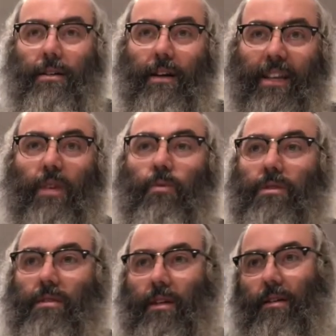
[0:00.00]
And he
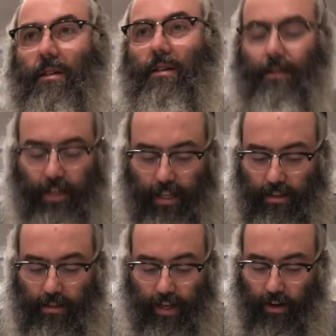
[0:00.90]
wouldn't sing. He
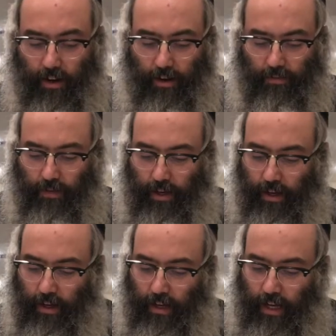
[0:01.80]
didn't sing at all.
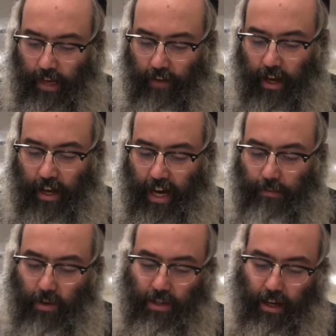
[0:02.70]

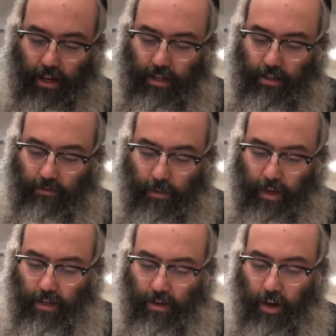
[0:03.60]
And
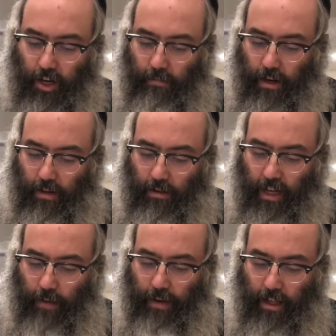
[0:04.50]
Rabbeinu Omer
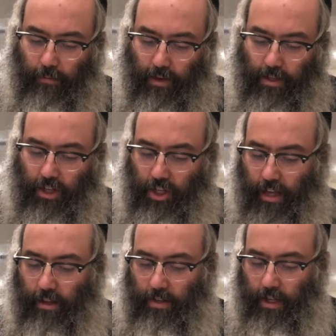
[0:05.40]
lahabala bris, he
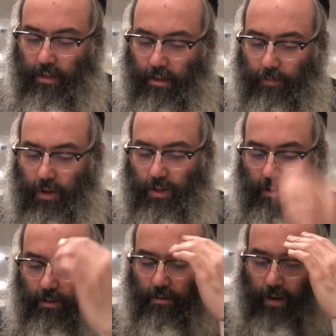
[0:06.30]
said to the person who